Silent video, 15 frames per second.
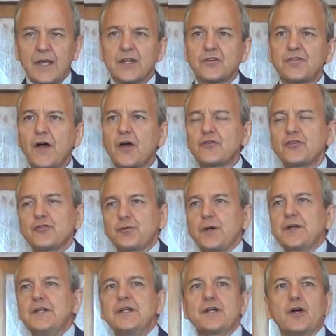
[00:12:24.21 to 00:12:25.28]
As far as the
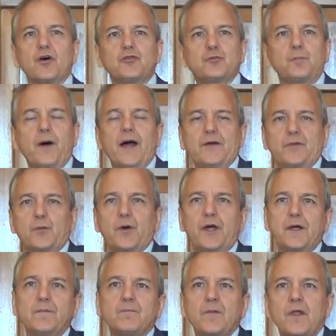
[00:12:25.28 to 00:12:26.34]
Trinity goes, by the
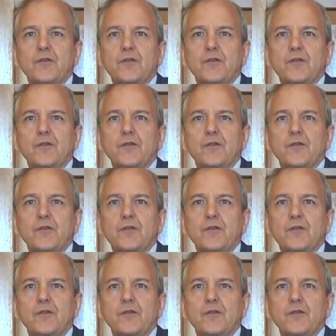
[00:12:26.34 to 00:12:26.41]
way,